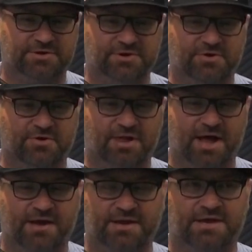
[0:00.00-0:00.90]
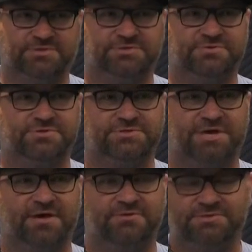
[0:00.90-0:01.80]
good old Honda S2000
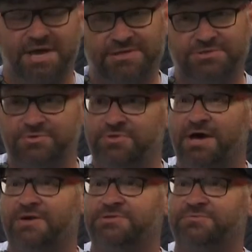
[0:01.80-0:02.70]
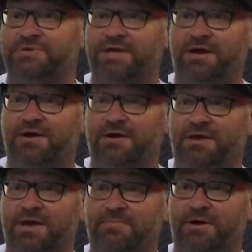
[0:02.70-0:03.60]
when that car
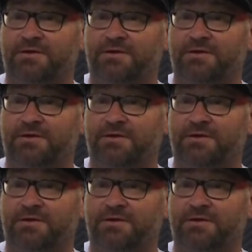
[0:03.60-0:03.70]
came out.